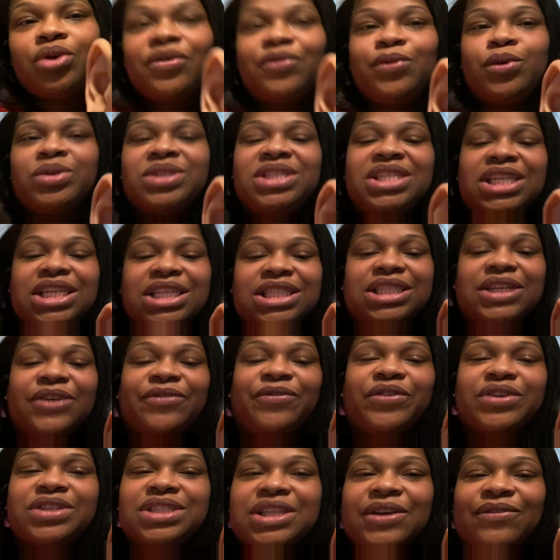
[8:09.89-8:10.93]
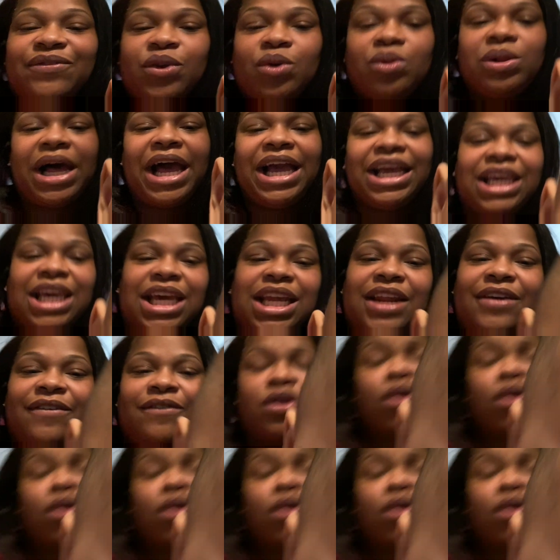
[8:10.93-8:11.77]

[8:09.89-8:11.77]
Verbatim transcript: if you see a difference, if you like it and